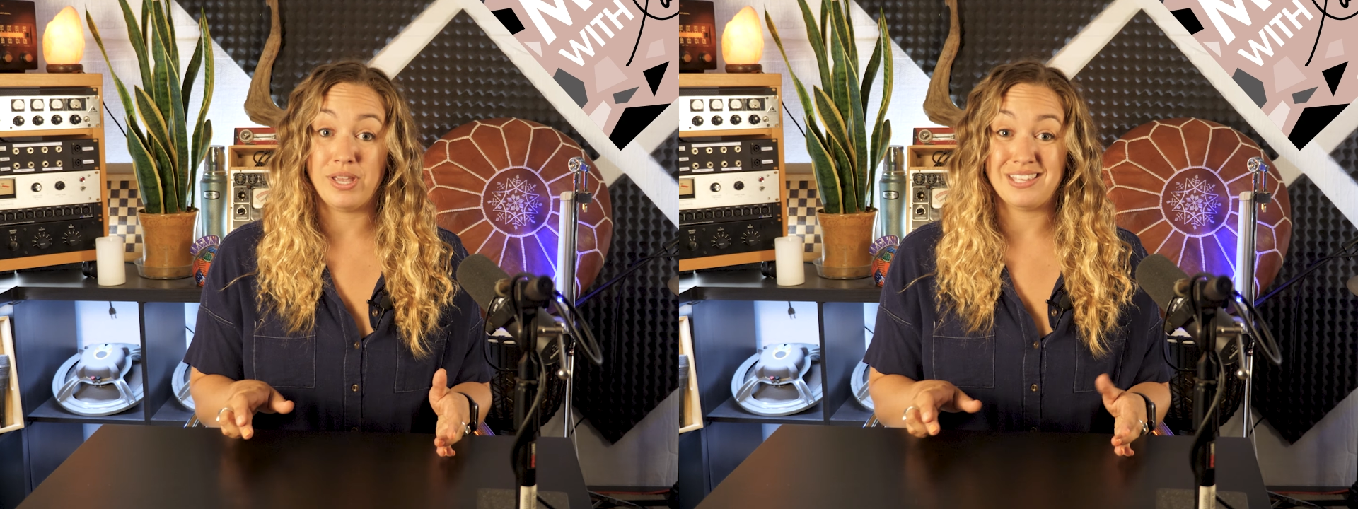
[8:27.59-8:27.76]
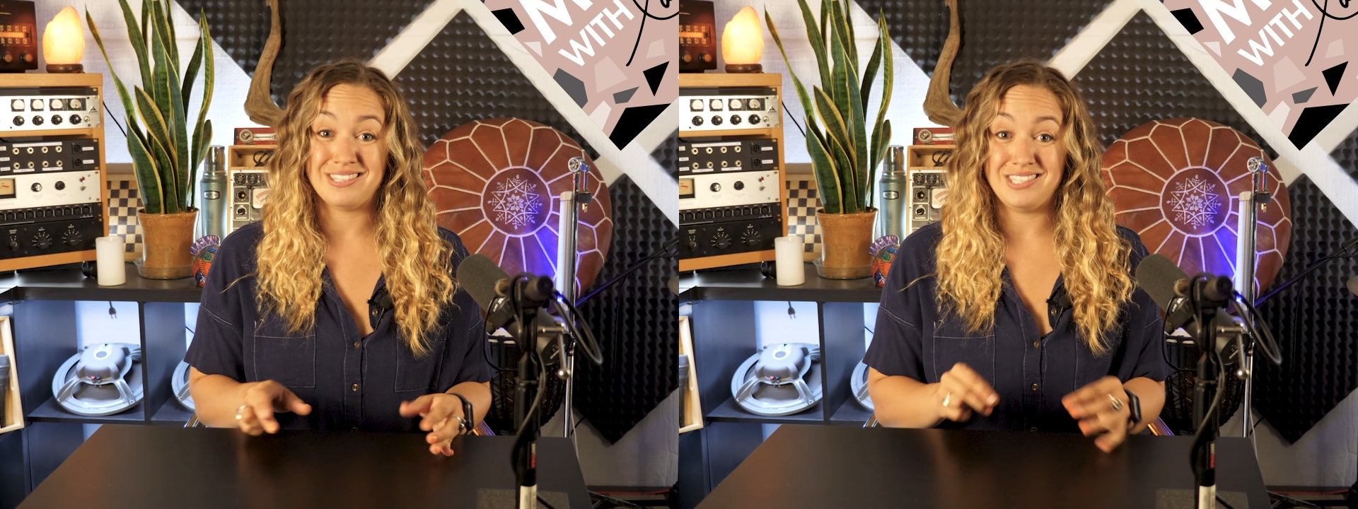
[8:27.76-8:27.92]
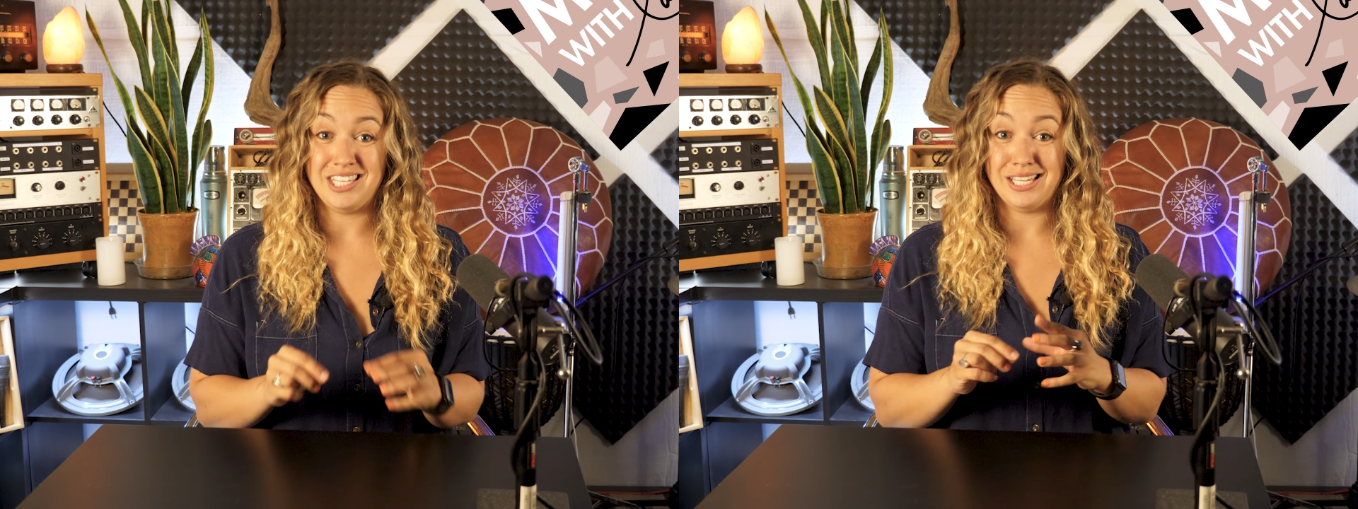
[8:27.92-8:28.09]
can
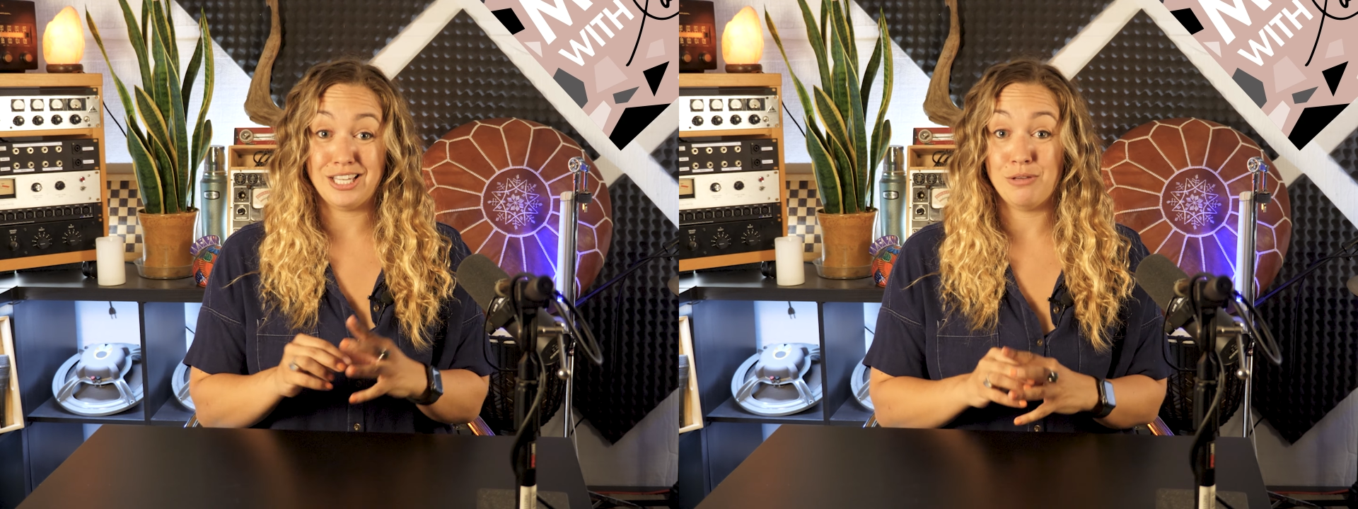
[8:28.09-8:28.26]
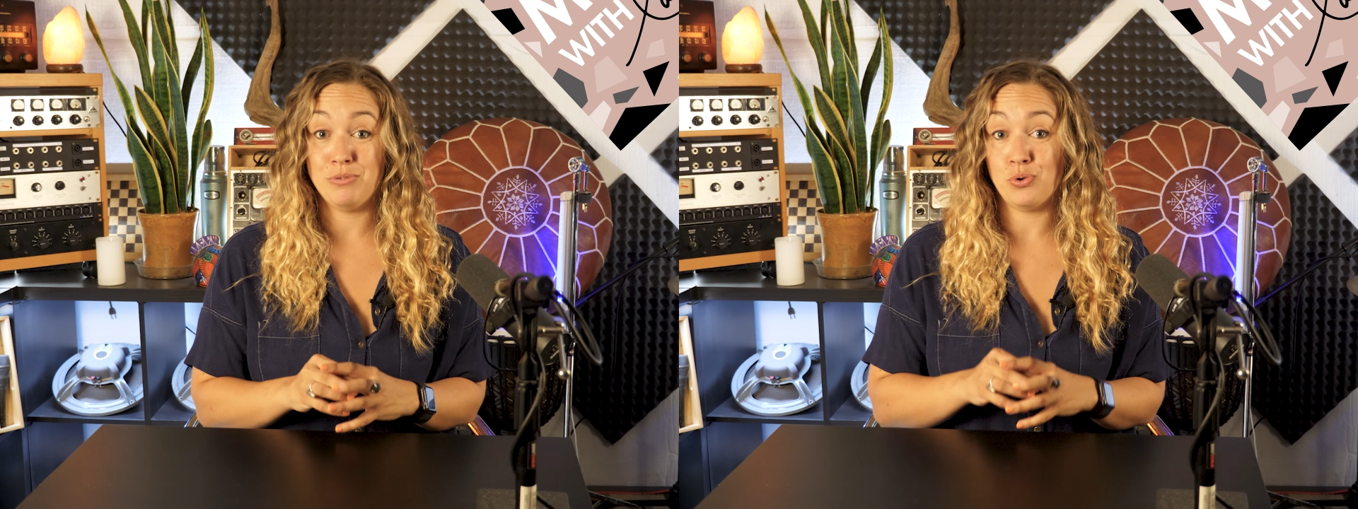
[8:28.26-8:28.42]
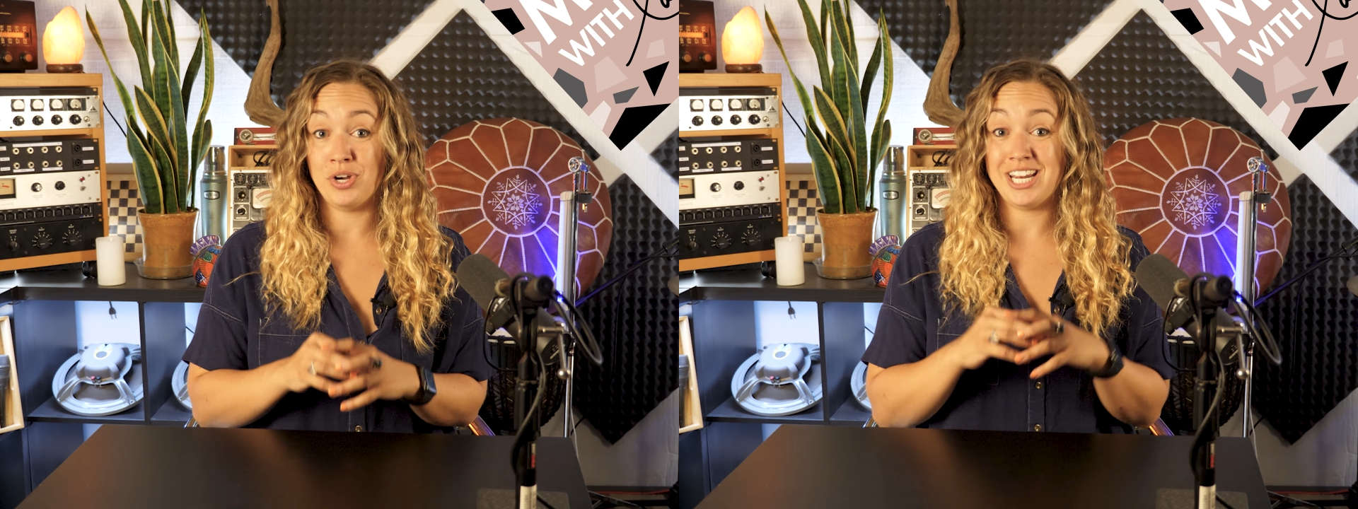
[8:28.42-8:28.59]
see
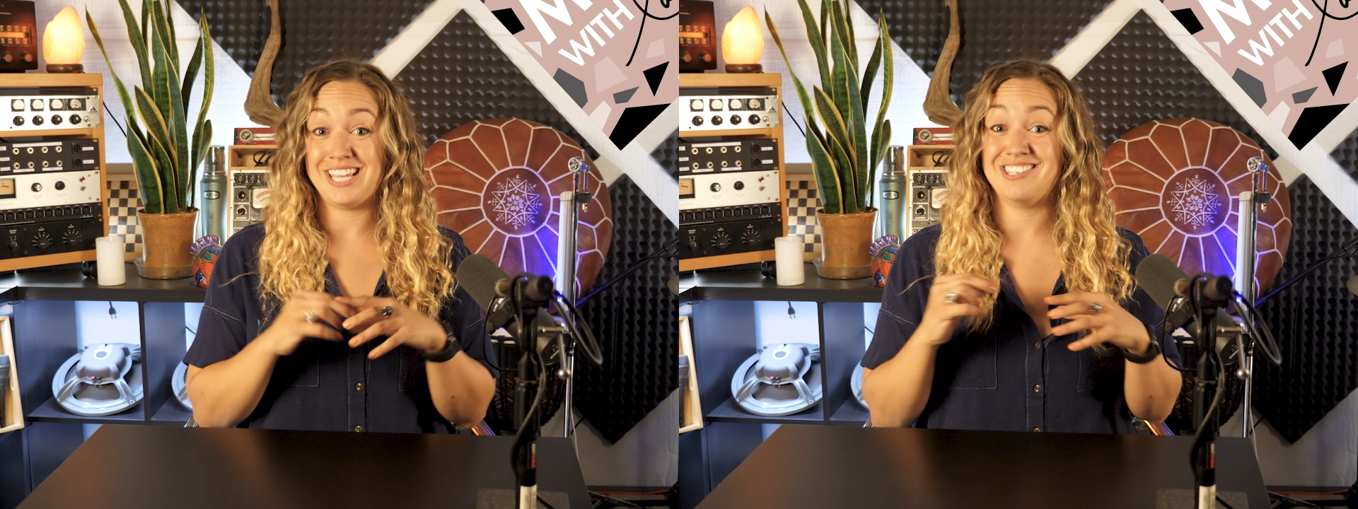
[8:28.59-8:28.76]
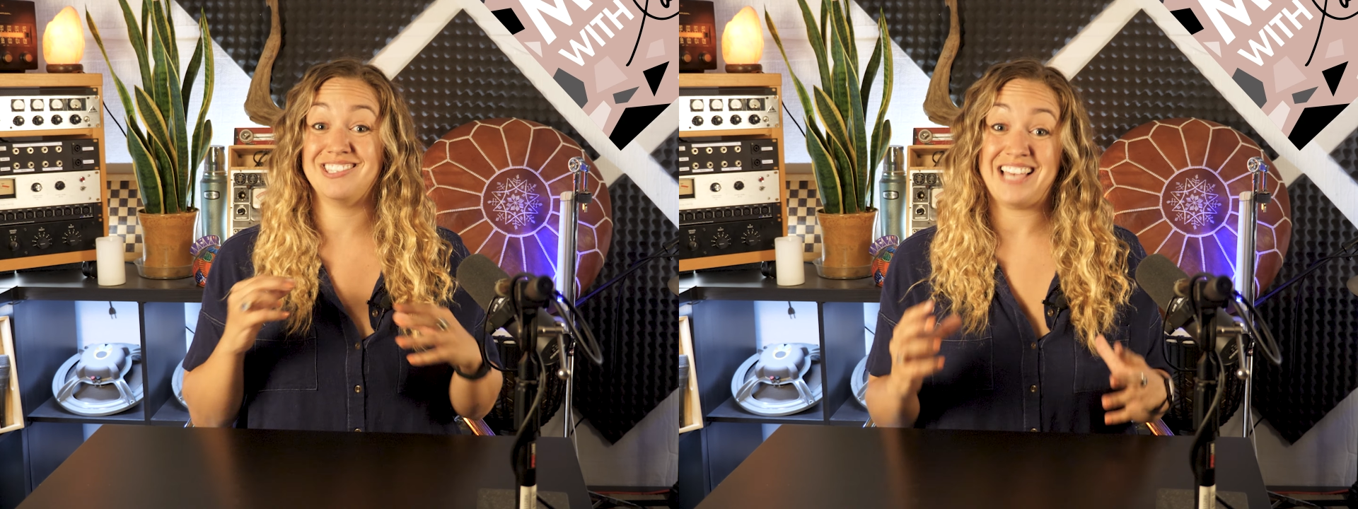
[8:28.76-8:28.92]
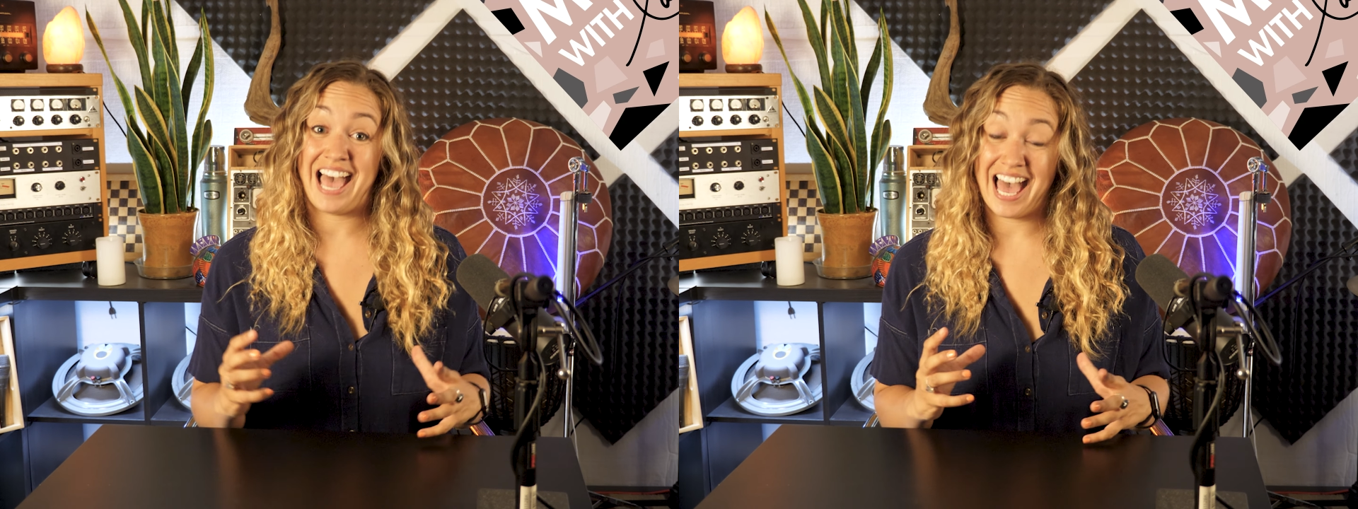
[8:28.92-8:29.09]
community
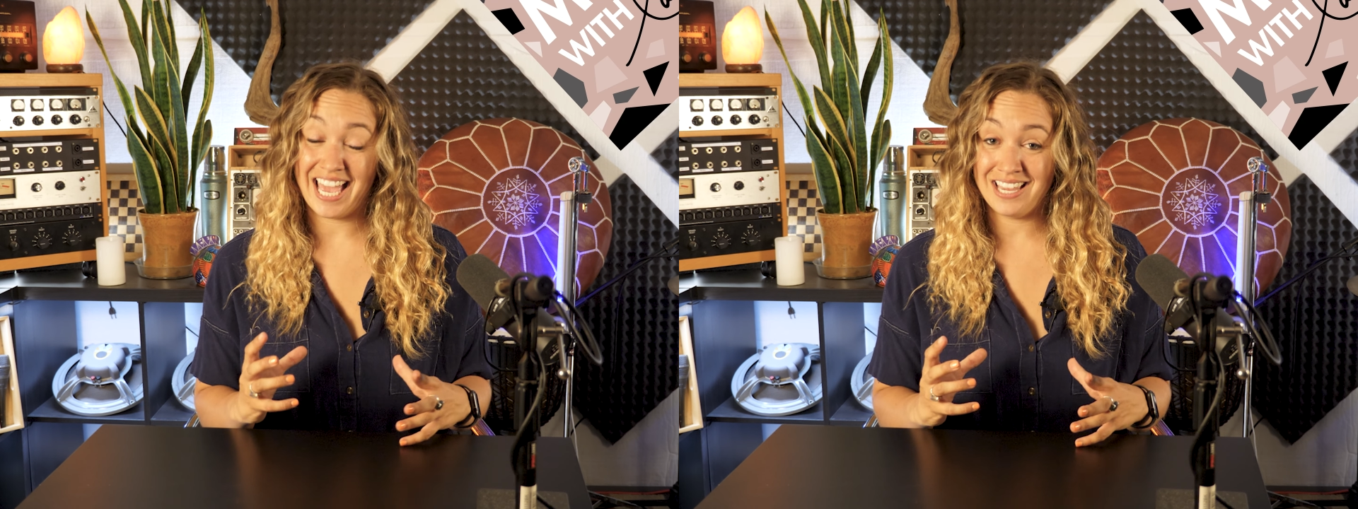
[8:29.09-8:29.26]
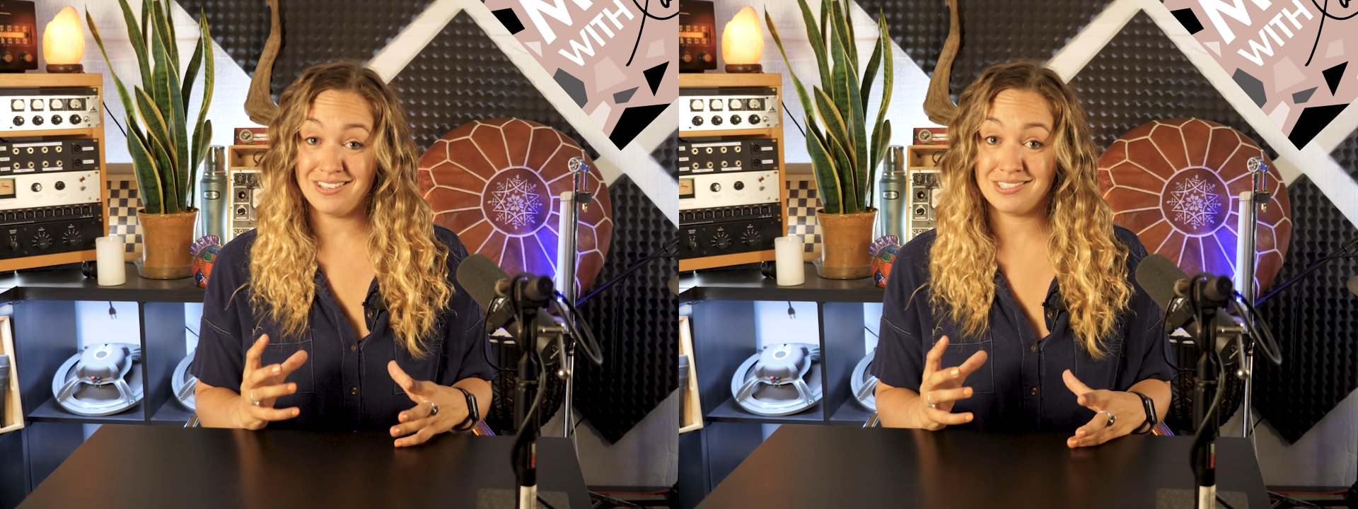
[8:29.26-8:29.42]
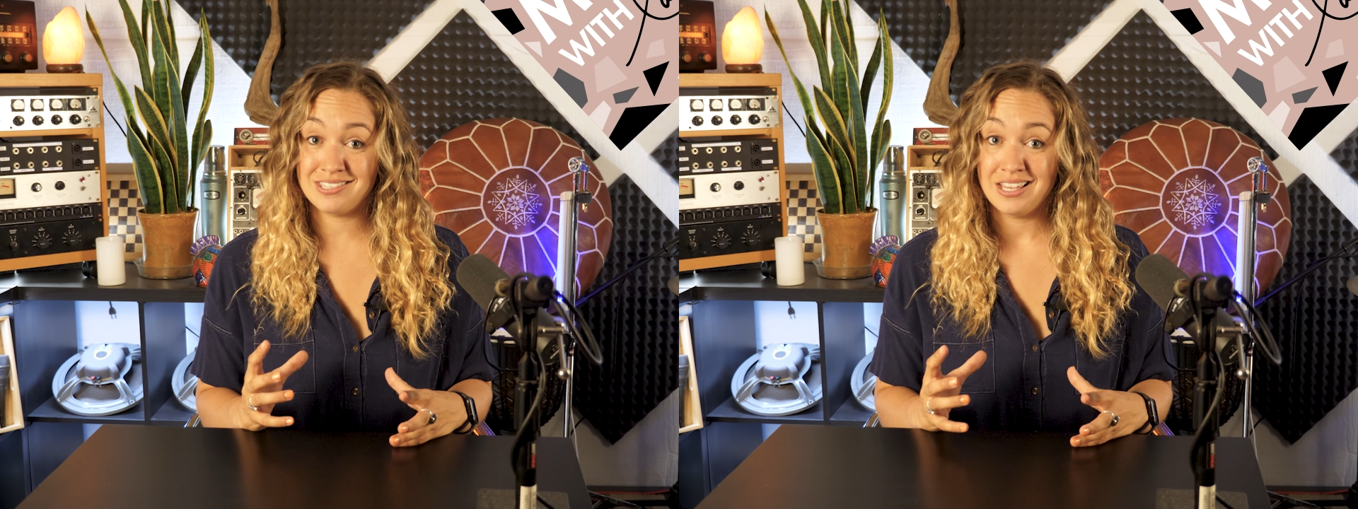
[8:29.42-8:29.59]

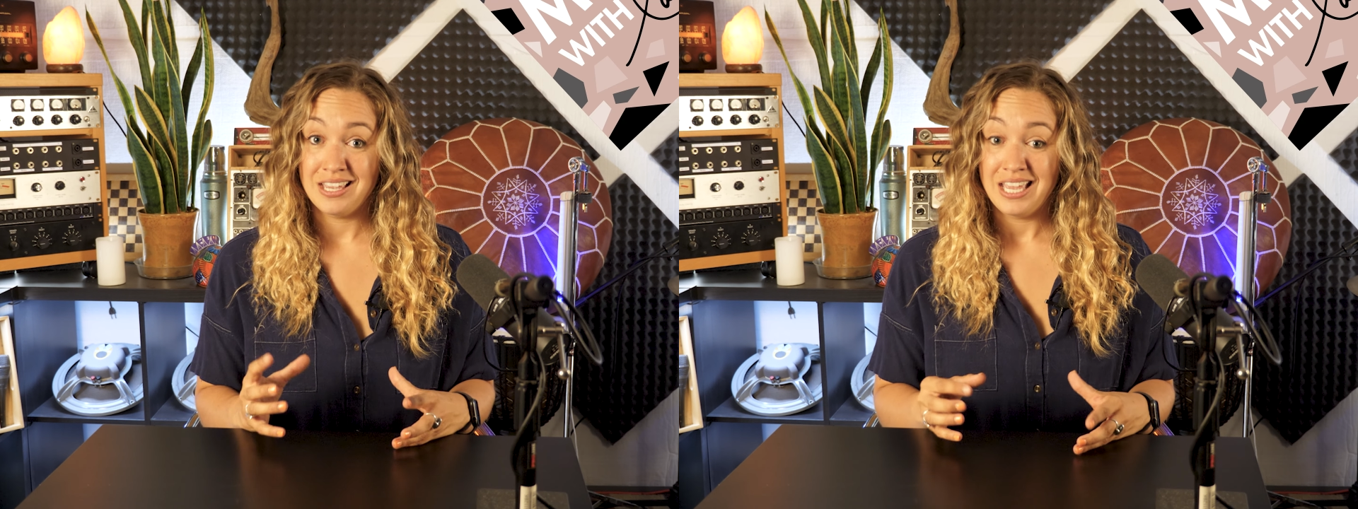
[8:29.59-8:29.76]
size,